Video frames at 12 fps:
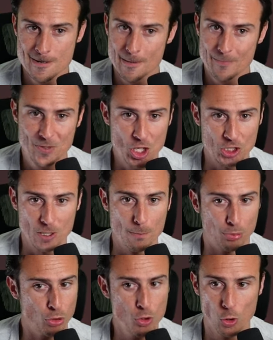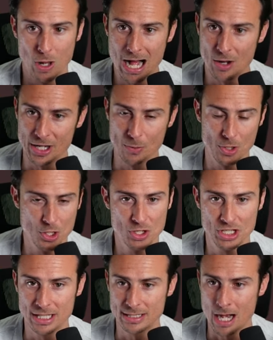just a brutal outing when you
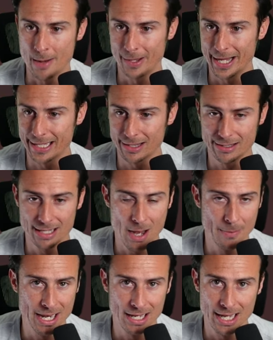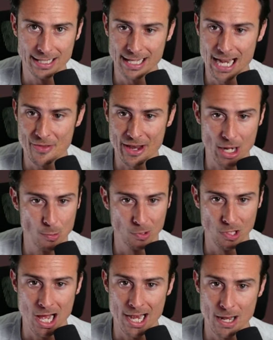just get dominated like that. They got to
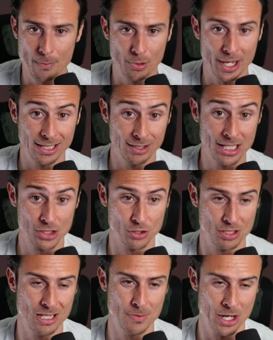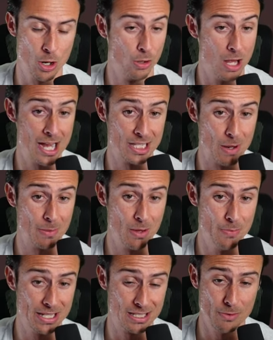rely on playing lesser teams. I know Lions might be the
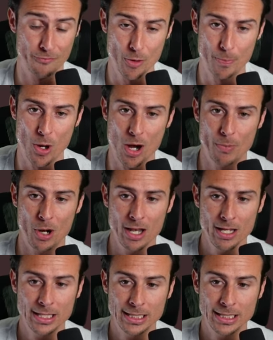best team in football, but